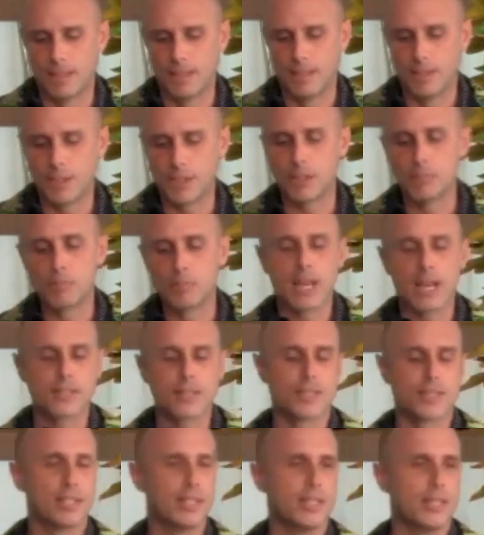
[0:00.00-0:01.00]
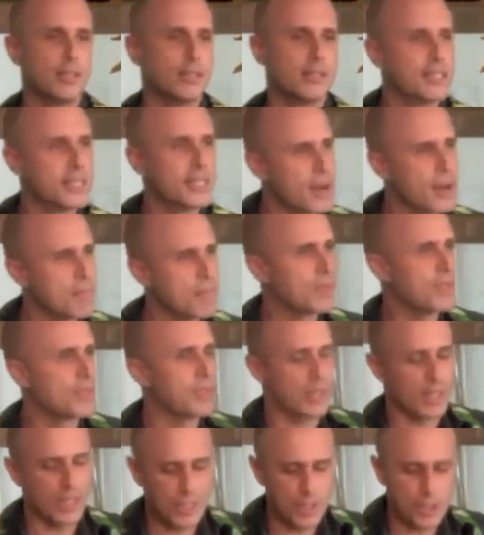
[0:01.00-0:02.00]
The complexity, the depth, the
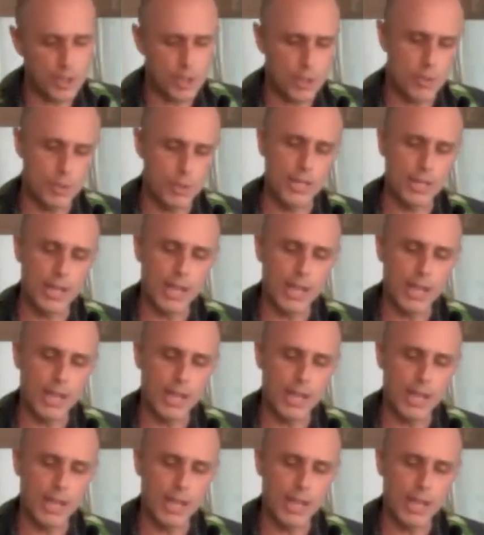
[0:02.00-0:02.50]
history,